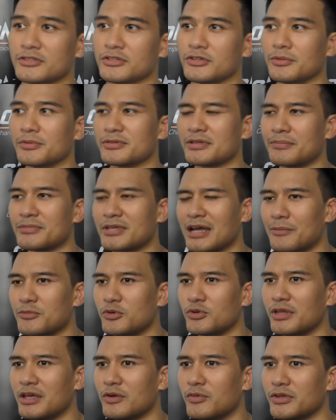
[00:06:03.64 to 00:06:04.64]
too. Sometimes
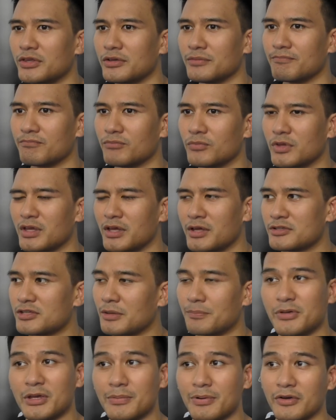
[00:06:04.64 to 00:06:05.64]
you never,
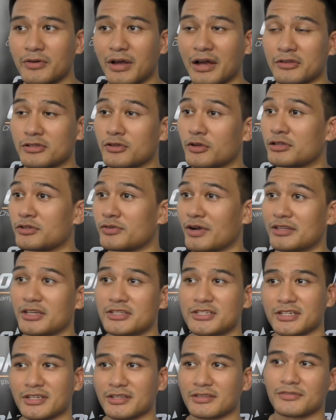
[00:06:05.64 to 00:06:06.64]
some people are so
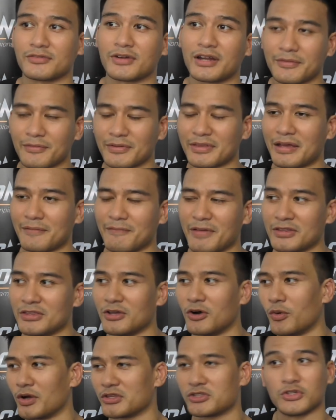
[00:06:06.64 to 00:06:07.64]
strategic, right? But they, they
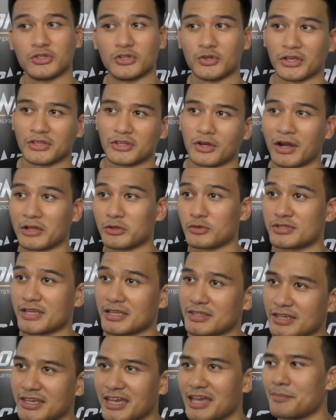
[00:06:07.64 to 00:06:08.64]
know what to do, they know how to
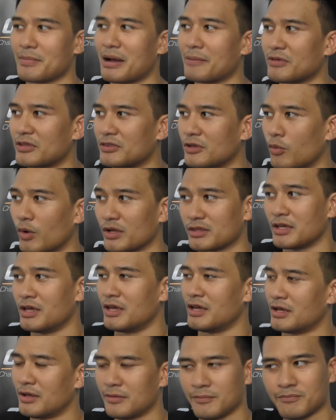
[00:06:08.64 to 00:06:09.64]
set the game up, they know what
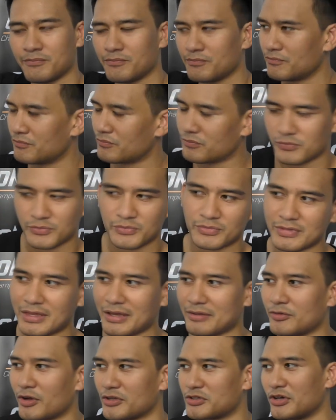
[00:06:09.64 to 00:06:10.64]

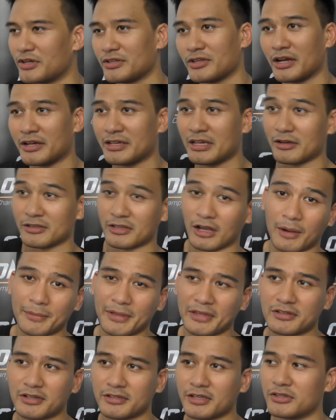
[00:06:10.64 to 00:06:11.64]
the, what the, the
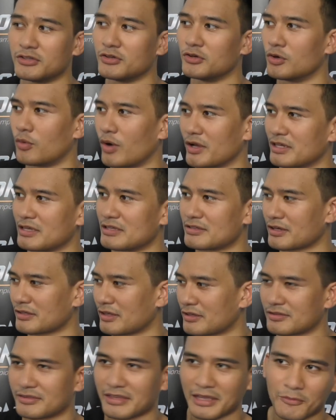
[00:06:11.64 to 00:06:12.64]
audience is going to do, what he's going
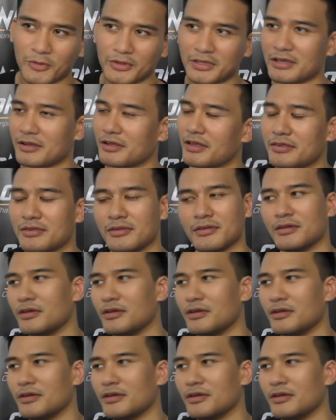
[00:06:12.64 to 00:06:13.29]
to step, what he's going to